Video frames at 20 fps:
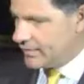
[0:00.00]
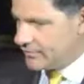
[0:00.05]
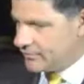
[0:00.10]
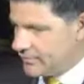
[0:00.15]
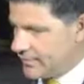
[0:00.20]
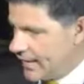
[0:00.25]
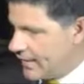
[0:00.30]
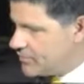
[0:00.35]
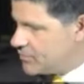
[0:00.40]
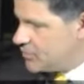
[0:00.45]

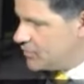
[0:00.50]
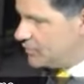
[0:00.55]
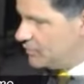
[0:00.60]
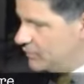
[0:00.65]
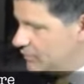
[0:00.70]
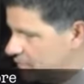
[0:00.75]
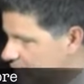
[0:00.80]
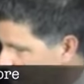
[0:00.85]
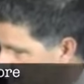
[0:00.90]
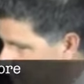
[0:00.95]
statute
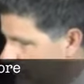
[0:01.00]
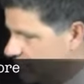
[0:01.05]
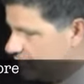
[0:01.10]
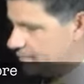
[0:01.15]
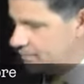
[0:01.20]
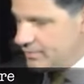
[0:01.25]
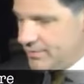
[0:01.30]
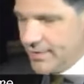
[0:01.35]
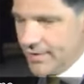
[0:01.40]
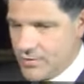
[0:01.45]

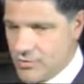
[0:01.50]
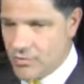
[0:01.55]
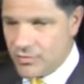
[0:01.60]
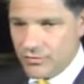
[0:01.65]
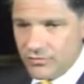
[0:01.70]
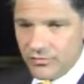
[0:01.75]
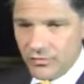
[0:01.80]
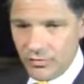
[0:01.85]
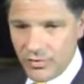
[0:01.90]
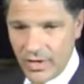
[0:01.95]

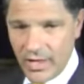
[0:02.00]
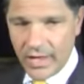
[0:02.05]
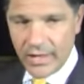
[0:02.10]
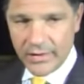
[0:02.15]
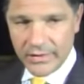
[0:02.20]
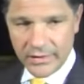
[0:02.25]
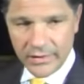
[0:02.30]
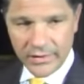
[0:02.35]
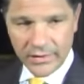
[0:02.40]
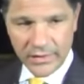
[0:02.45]
limitations or
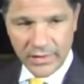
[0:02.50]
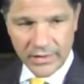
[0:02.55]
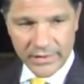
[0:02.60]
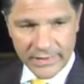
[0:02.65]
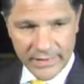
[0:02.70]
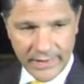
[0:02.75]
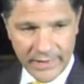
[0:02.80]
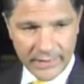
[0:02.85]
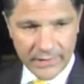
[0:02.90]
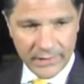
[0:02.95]
not.
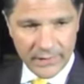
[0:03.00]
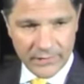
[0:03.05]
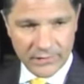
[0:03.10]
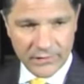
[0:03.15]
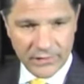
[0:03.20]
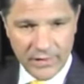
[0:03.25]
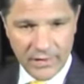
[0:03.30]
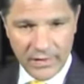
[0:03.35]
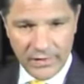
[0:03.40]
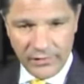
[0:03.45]
Again,
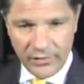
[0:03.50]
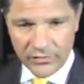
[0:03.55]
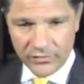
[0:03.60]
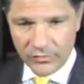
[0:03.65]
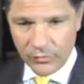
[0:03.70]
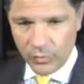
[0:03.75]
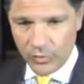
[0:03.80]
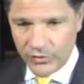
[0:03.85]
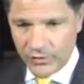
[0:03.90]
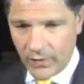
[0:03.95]
it's
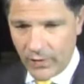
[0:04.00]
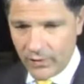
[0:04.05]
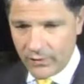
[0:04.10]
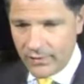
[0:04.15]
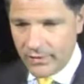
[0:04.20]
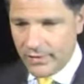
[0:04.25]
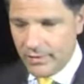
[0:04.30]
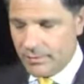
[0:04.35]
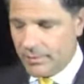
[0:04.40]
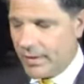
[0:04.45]
this. We're
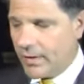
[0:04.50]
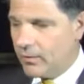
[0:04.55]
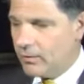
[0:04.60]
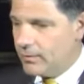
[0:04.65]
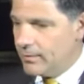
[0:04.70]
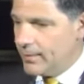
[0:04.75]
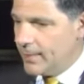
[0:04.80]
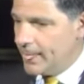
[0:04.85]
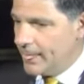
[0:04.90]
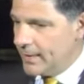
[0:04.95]
talking about
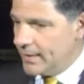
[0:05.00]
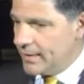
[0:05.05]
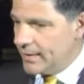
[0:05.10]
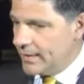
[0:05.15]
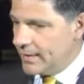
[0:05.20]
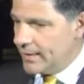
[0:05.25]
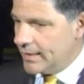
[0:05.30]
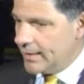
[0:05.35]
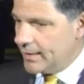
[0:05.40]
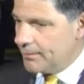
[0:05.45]

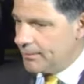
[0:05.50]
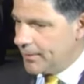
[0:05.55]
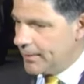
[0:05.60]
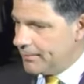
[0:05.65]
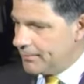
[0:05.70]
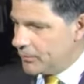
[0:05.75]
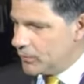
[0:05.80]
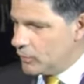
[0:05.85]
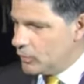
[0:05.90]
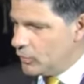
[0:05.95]
uh,
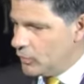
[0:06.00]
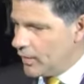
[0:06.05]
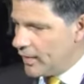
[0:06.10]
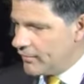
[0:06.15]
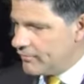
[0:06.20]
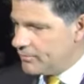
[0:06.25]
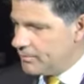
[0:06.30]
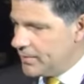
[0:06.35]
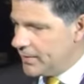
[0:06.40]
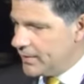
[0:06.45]
people who
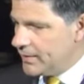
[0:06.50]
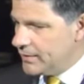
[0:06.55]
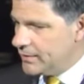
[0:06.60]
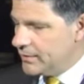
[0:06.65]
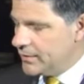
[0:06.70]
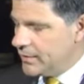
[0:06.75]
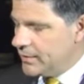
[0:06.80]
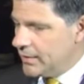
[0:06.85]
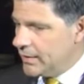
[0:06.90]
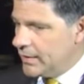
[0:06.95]
have
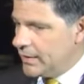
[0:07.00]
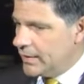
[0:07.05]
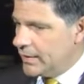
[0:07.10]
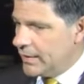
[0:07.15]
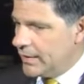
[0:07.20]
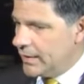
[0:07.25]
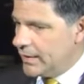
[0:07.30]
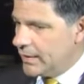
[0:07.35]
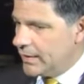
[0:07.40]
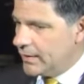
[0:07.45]
been
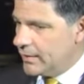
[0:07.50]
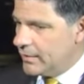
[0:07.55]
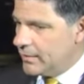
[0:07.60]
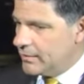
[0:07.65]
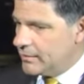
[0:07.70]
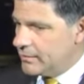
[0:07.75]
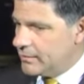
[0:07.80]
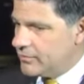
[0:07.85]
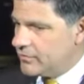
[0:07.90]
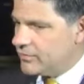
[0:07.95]

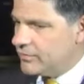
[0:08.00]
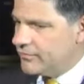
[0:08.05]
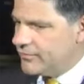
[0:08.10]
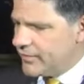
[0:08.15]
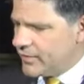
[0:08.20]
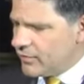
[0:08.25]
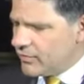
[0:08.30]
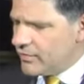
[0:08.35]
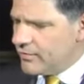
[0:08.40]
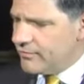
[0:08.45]
uh,
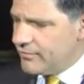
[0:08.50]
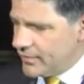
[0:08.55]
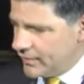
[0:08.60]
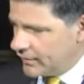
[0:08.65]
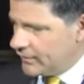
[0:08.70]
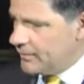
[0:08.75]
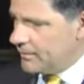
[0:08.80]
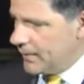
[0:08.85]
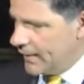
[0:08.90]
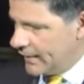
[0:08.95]
severely
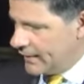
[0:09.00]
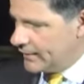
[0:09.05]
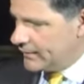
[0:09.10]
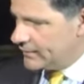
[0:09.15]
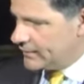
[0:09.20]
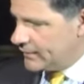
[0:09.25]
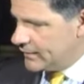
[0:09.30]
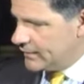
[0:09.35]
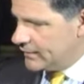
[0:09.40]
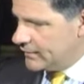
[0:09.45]
victimized,
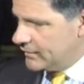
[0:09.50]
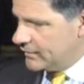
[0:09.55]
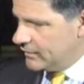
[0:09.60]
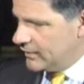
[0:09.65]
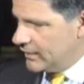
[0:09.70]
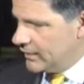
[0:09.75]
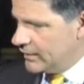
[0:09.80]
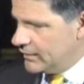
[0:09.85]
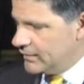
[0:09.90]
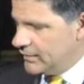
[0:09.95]

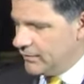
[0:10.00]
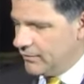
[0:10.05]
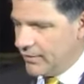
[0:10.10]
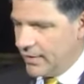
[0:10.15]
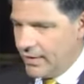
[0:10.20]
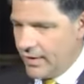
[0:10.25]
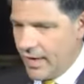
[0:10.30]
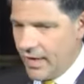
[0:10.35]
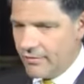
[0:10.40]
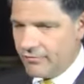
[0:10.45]
and
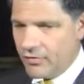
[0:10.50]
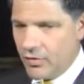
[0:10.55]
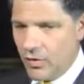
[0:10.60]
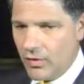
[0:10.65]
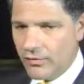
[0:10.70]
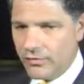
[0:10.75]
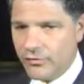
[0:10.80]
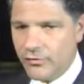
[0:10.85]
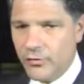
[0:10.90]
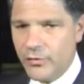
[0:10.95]
they have
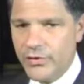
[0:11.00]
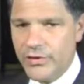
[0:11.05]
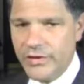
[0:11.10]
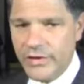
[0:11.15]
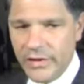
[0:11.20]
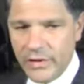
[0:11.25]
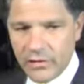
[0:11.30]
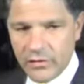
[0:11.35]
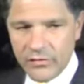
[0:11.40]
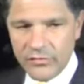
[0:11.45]
gone through
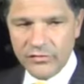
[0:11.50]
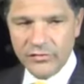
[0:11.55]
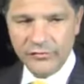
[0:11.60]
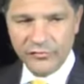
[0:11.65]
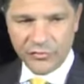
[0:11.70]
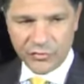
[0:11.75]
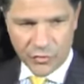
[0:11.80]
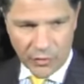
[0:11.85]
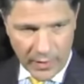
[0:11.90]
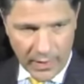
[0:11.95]
years
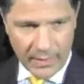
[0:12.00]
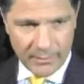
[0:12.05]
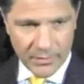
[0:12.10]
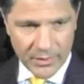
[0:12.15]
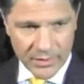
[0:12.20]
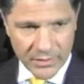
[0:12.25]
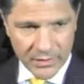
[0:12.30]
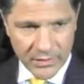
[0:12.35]
of trauma,